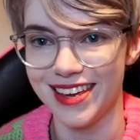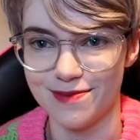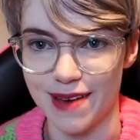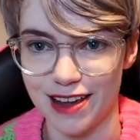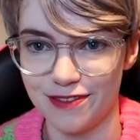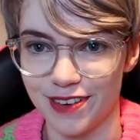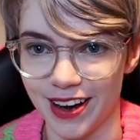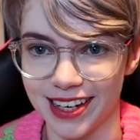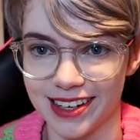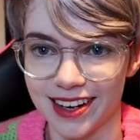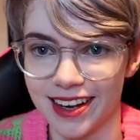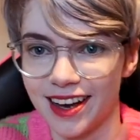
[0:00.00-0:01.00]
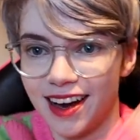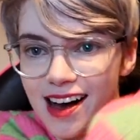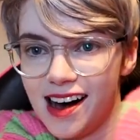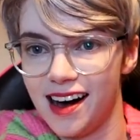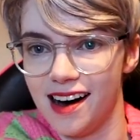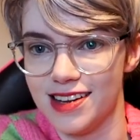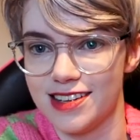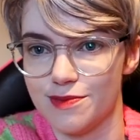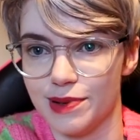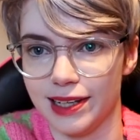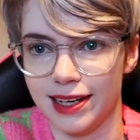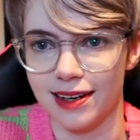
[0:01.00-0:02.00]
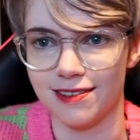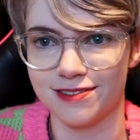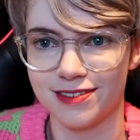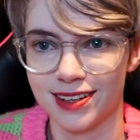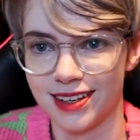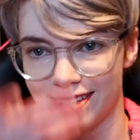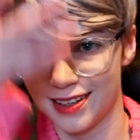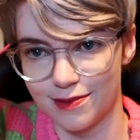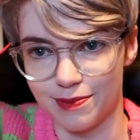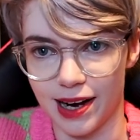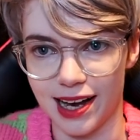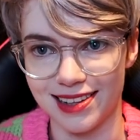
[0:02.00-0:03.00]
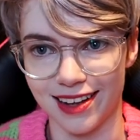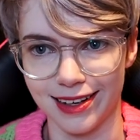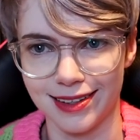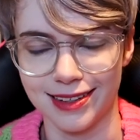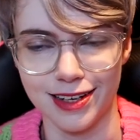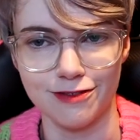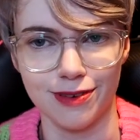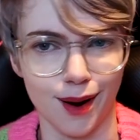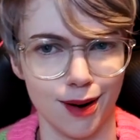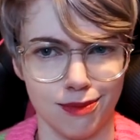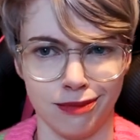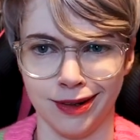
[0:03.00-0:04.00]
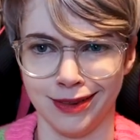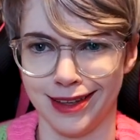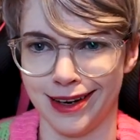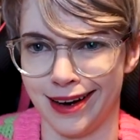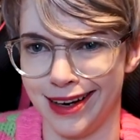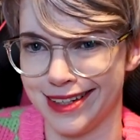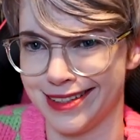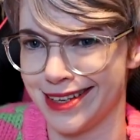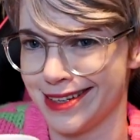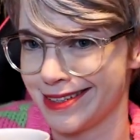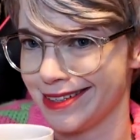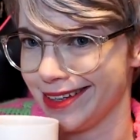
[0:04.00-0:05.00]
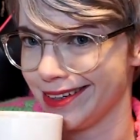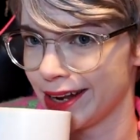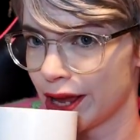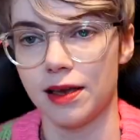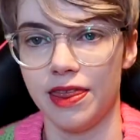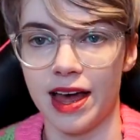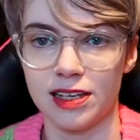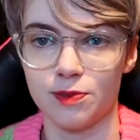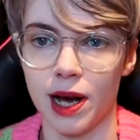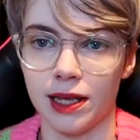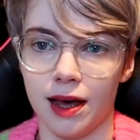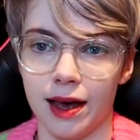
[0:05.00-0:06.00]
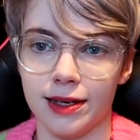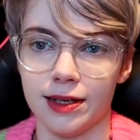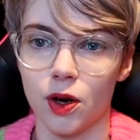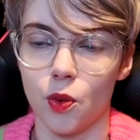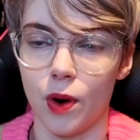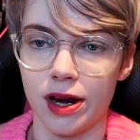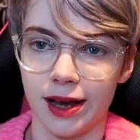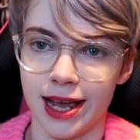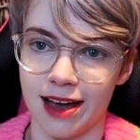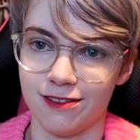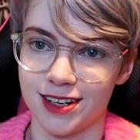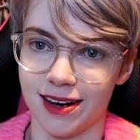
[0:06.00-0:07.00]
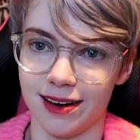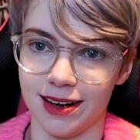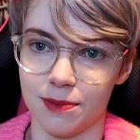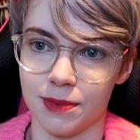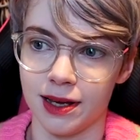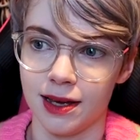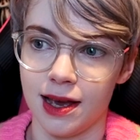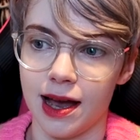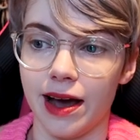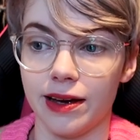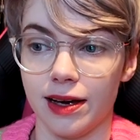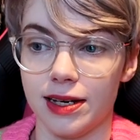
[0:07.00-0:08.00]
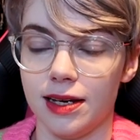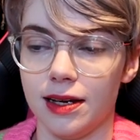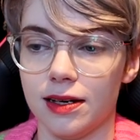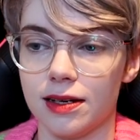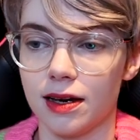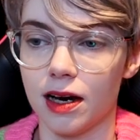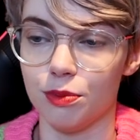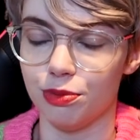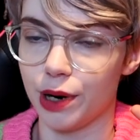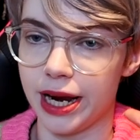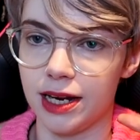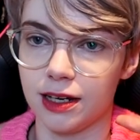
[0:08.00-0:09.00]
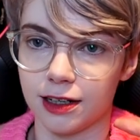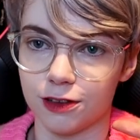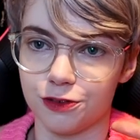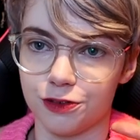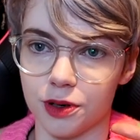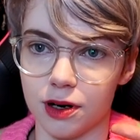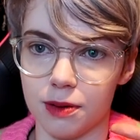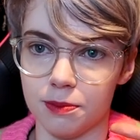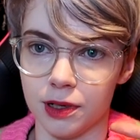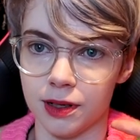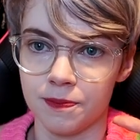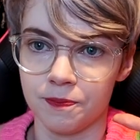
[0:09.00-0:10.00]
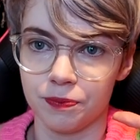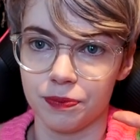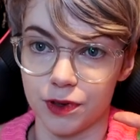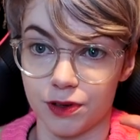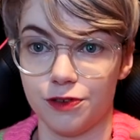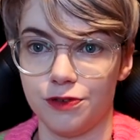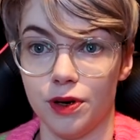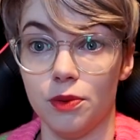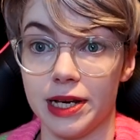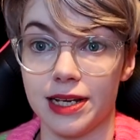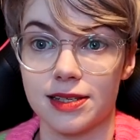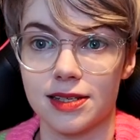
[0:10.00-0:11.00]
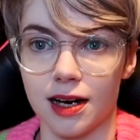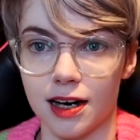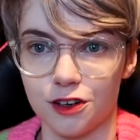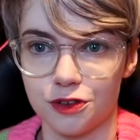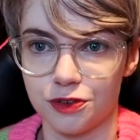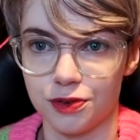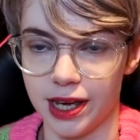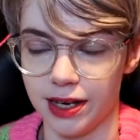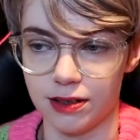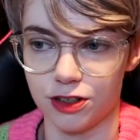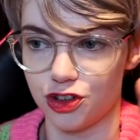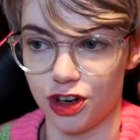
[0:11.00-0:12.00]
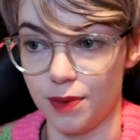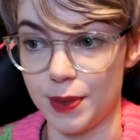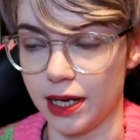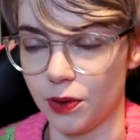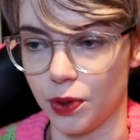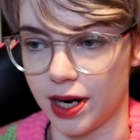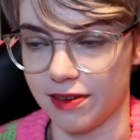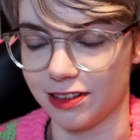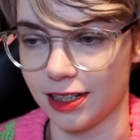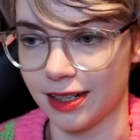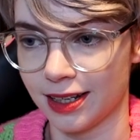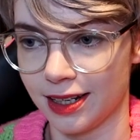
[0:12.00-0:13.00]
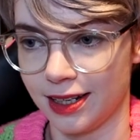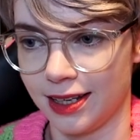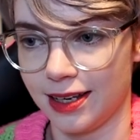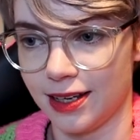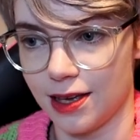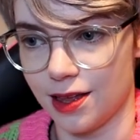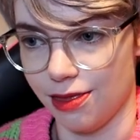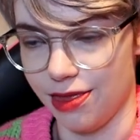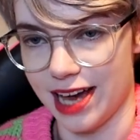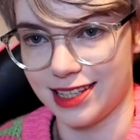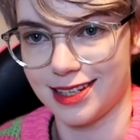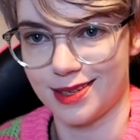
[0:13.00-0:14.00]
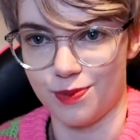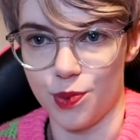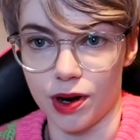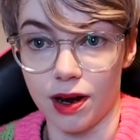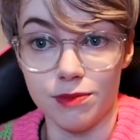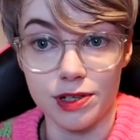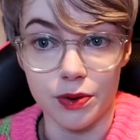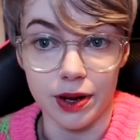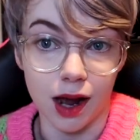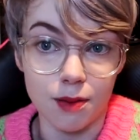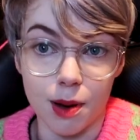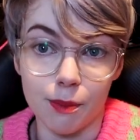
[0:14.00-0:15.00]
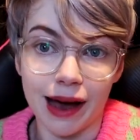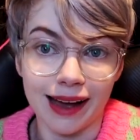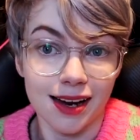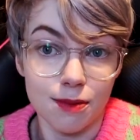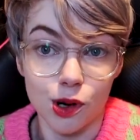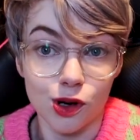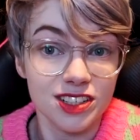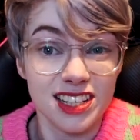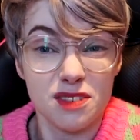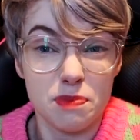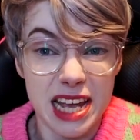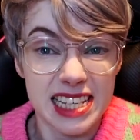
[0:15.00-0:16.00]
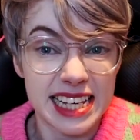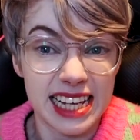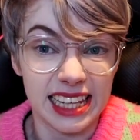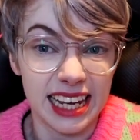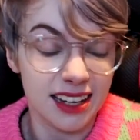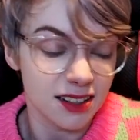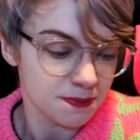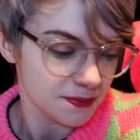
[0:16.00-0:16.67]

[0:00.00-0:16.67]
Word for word: You may find hard to believe by like the environment that I exist in. That is my like when I have time and I need a break from filming stuff and streaming and whatever, that's what I'm doing. I'm unpacking boxes basically.